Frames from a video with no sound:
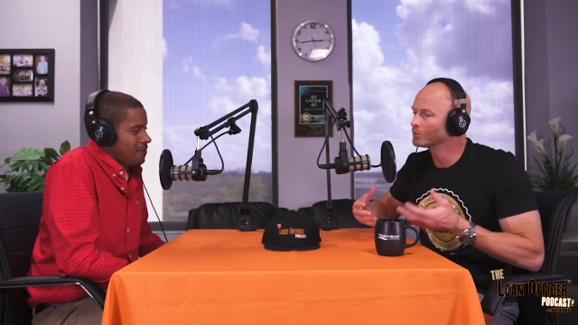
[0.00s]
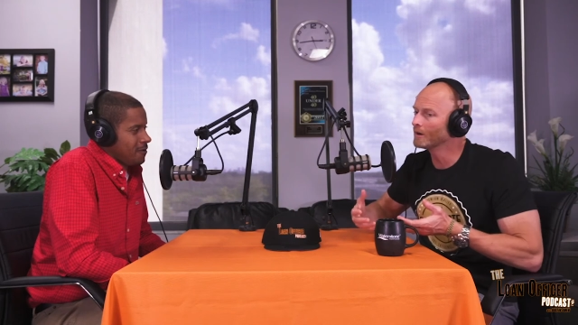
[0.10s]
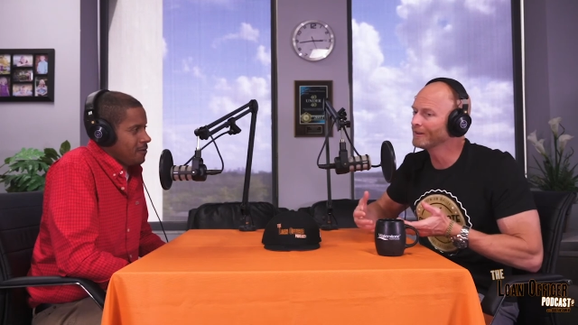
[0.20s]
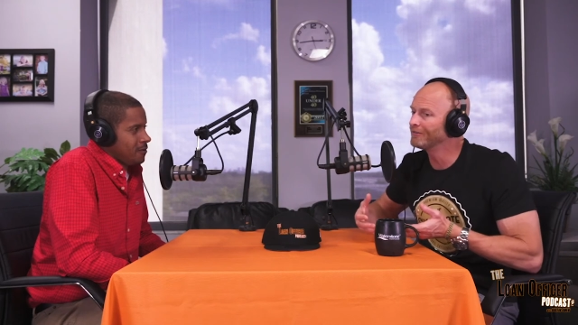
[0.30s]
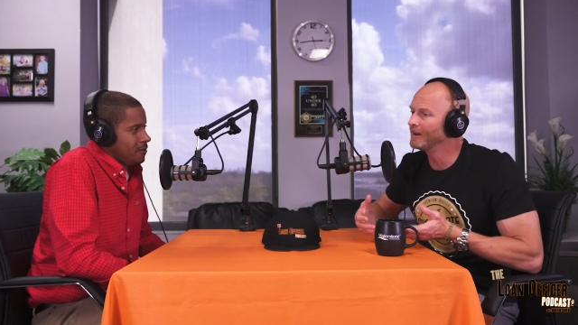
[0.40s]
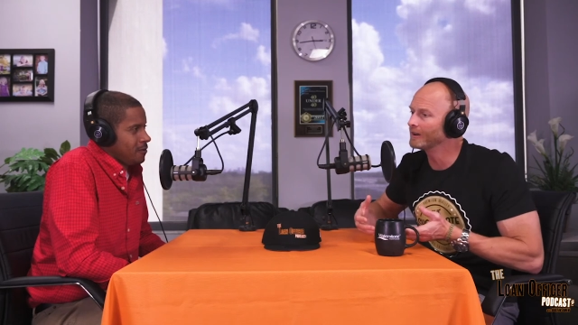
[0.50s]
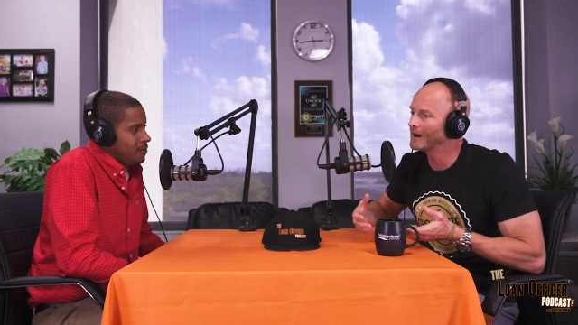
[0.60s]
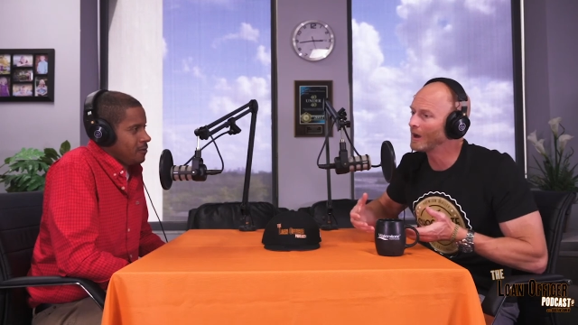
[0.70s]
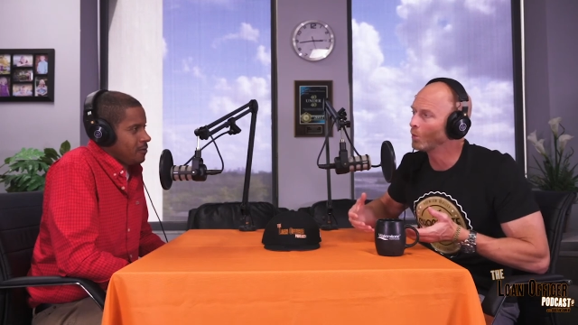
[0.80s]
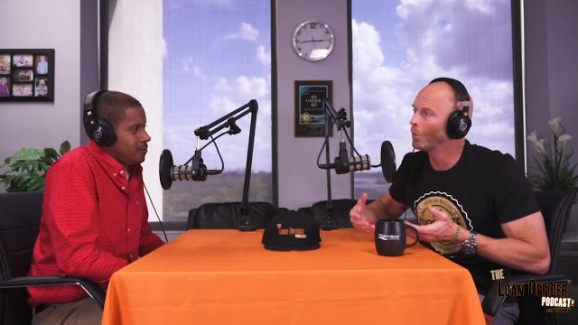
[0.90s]
Speaker 1: really
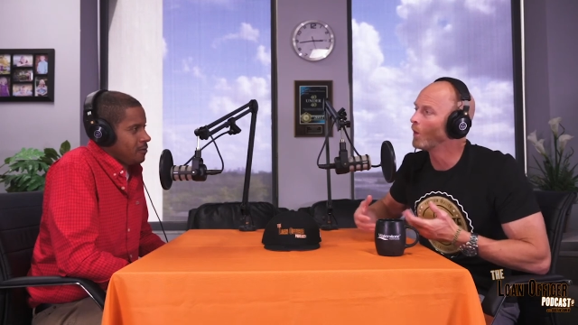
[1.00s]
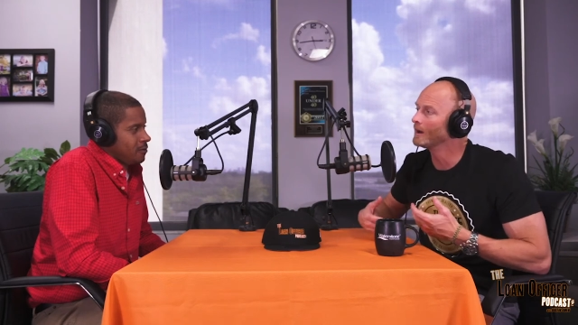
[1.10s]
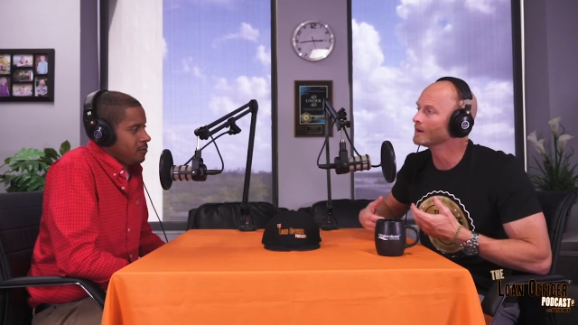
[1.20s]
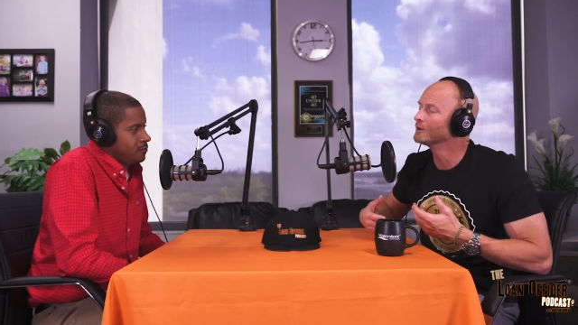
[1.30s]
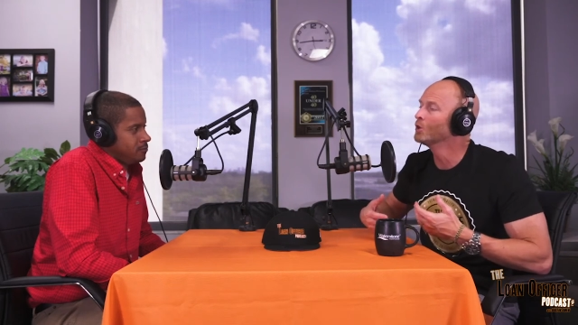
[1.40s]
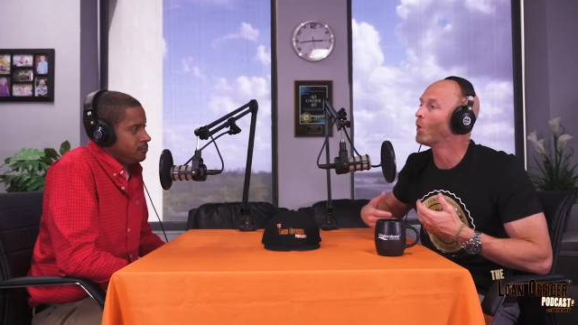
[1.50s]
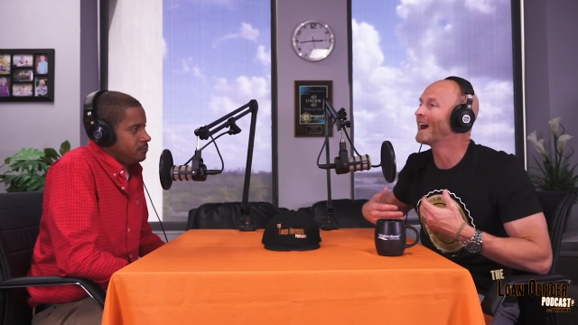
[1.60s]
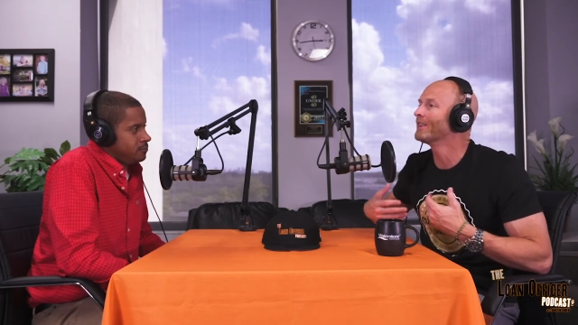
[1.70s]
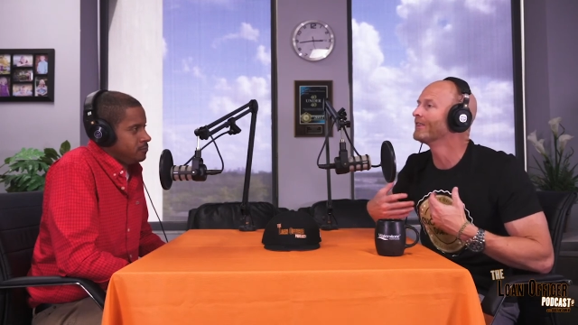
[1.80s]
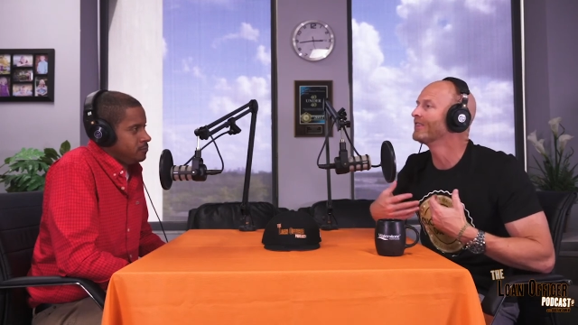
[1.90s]
figure out what do
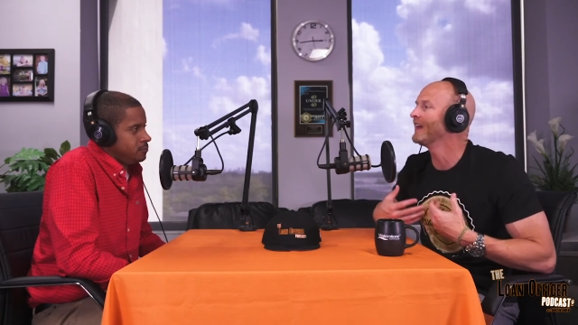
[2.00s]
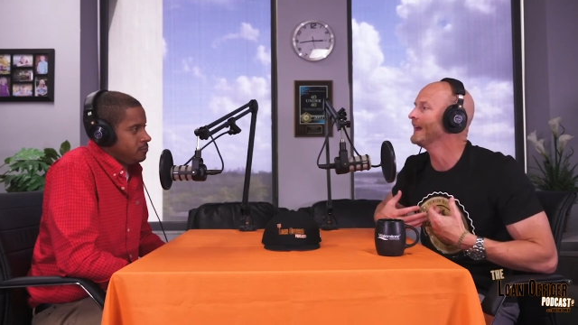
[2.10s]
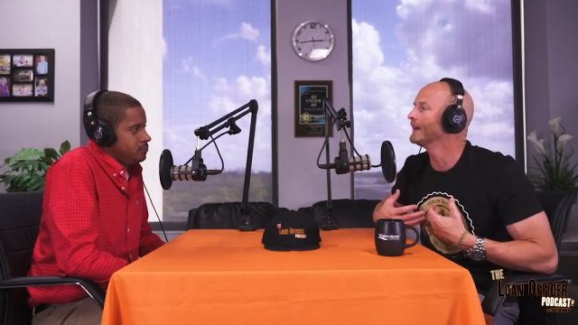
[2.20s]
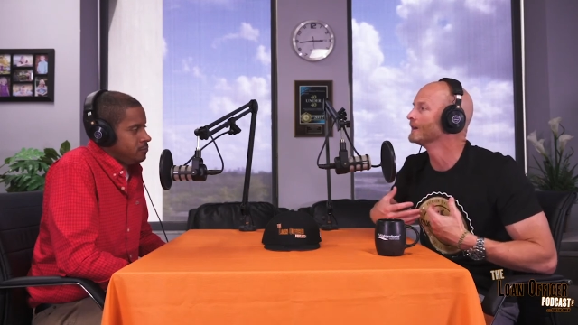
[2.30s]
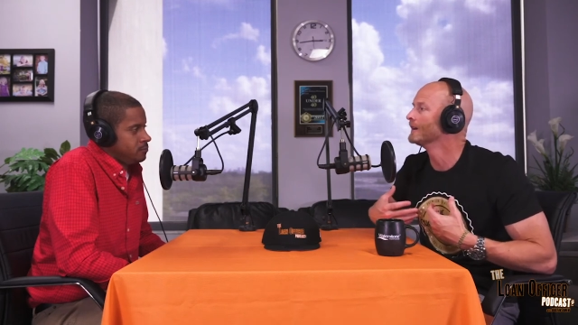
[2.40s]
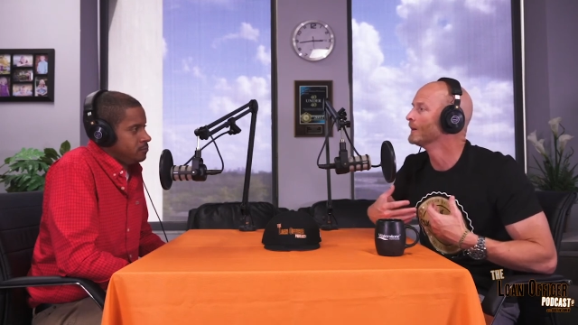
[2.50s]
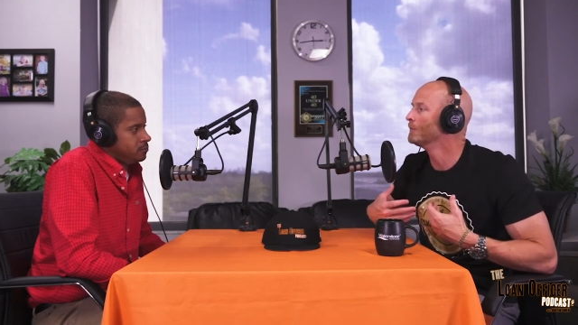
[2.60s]
I think